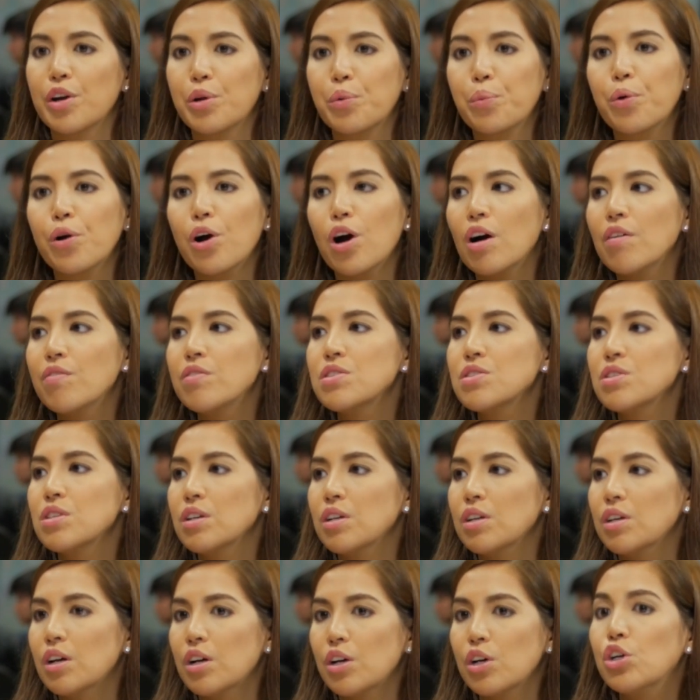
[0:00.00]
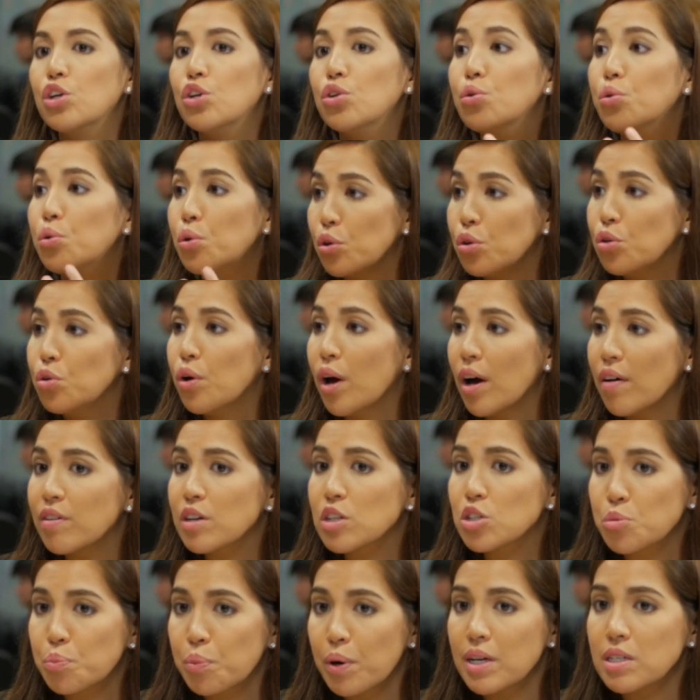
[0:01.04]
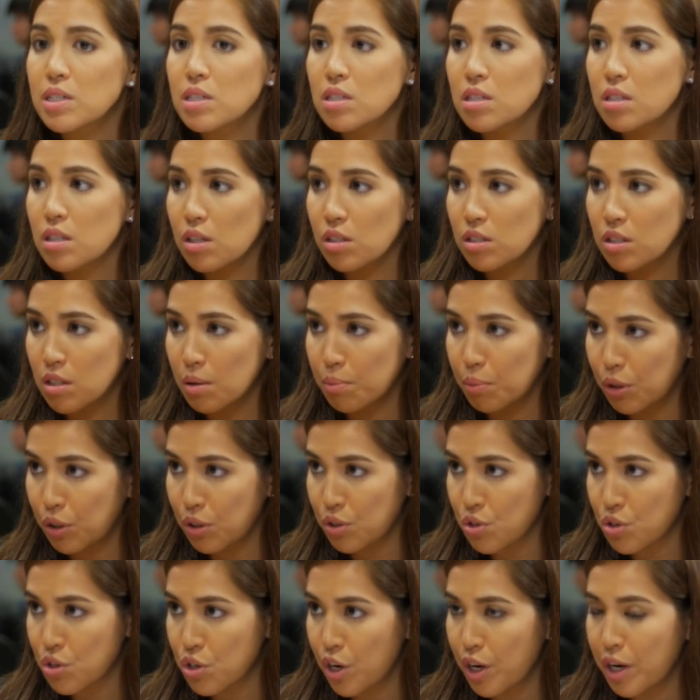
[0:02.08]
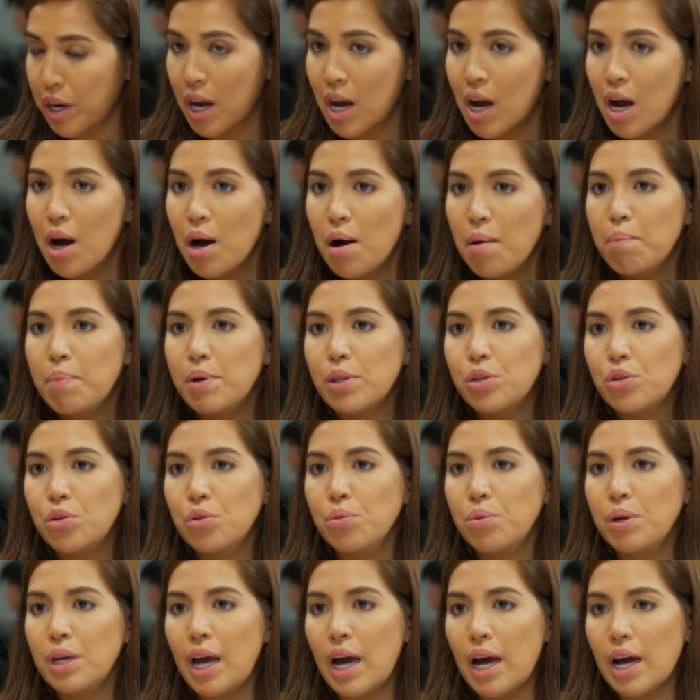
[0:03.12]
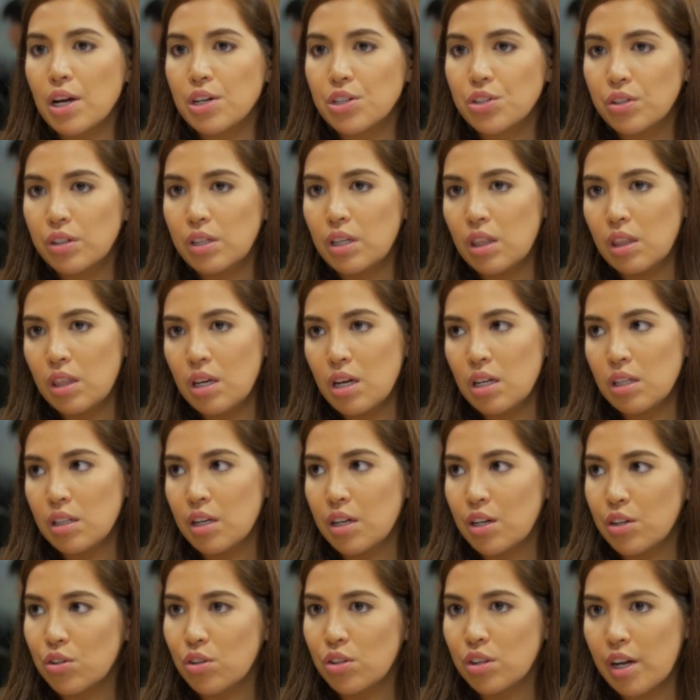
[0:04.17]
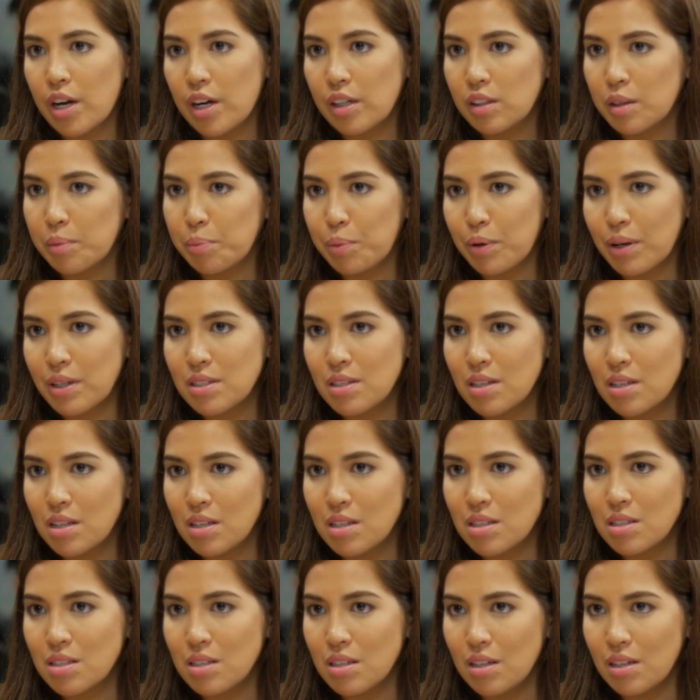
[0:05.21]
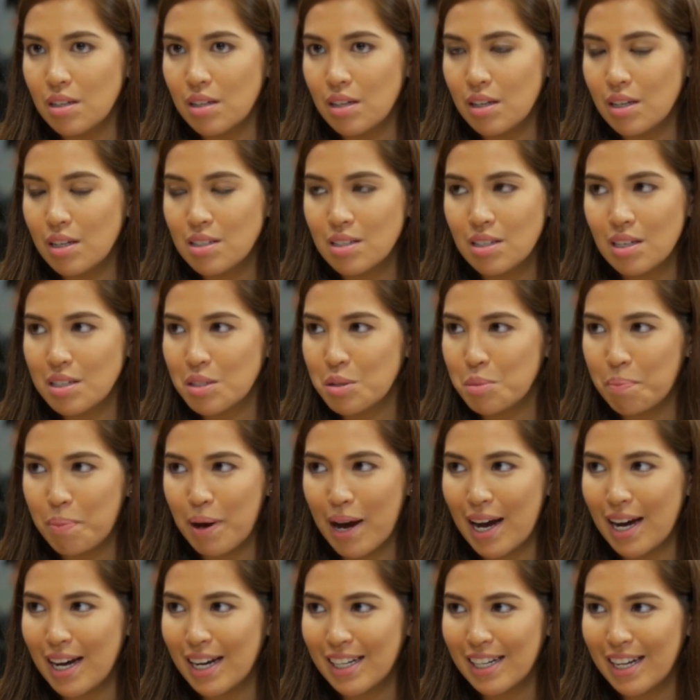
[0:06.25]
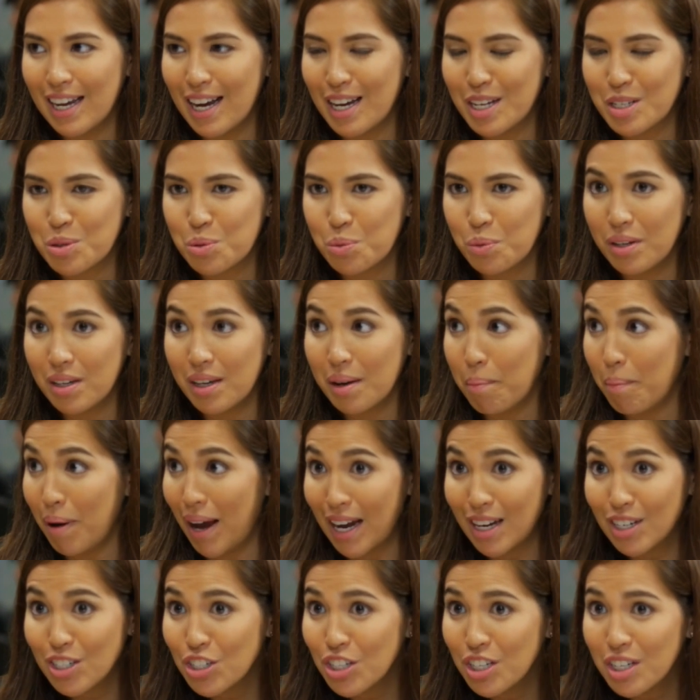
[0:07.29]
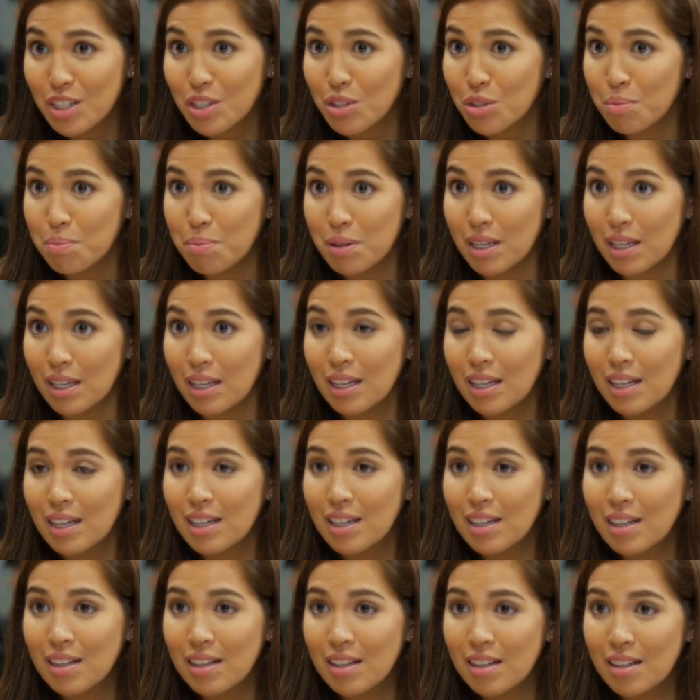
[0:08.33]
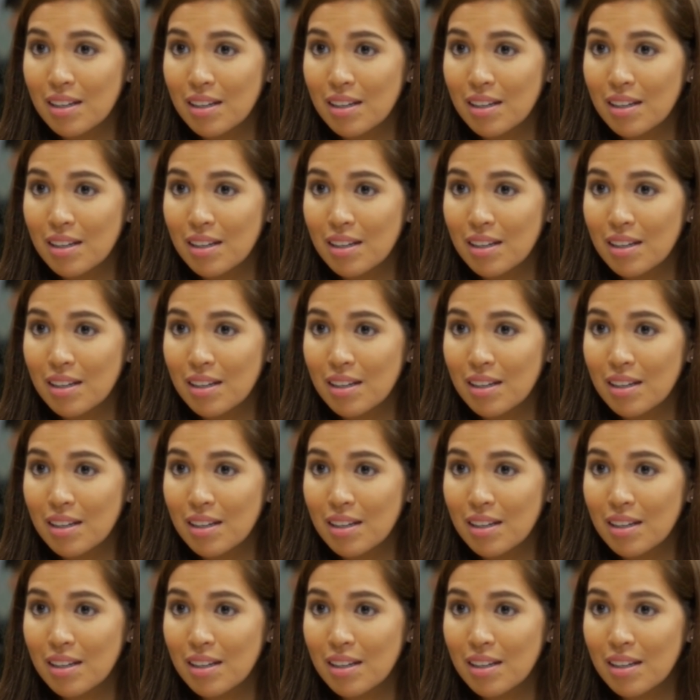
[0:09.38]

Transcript: We're obviously uh, you you have expressed some concern, but do we actually think that a Duterte presidency is as bad as we imagine it to be? We hope not.